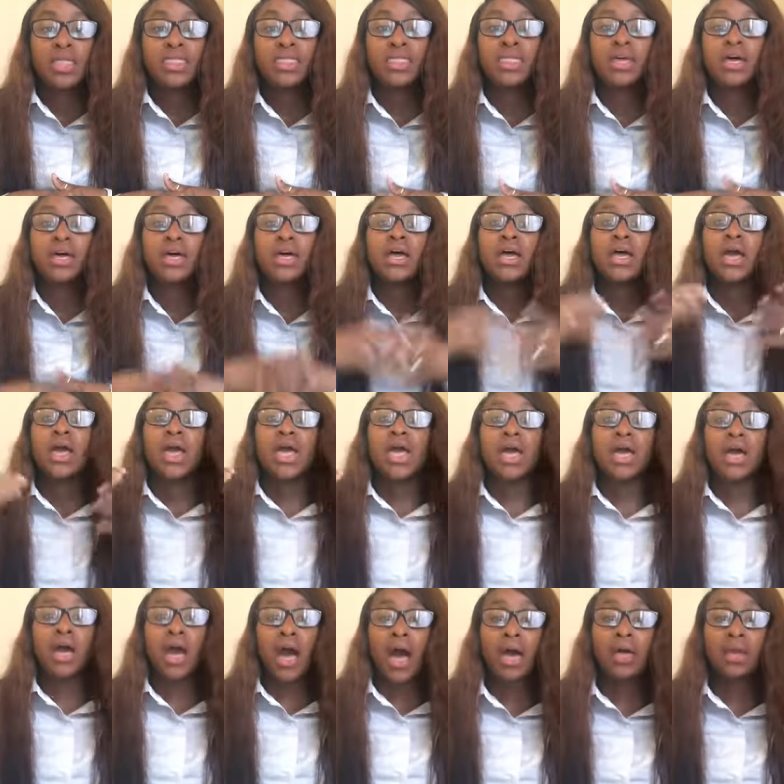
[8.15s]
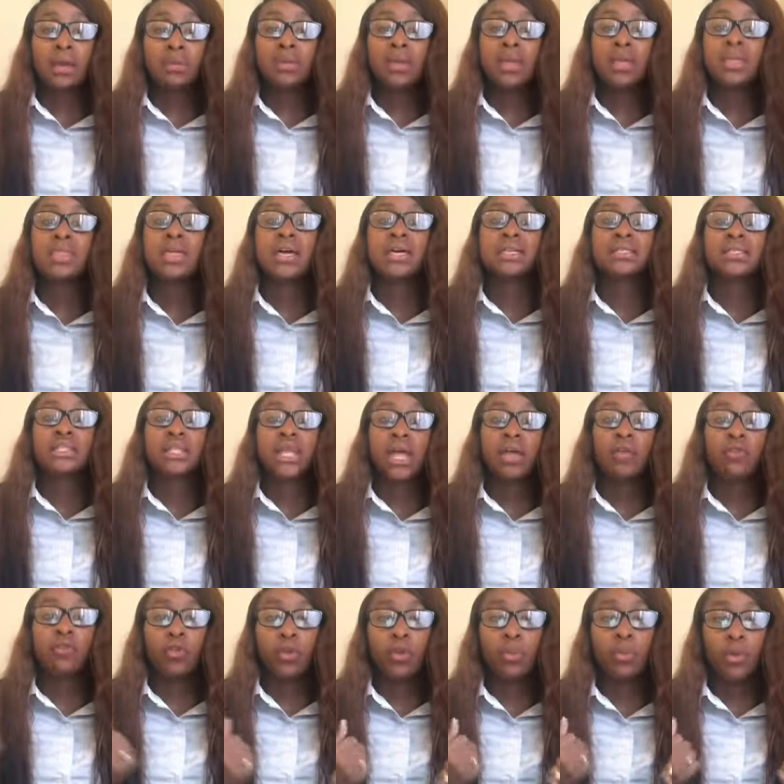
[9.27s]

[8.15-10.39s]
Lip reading: the economy that slavery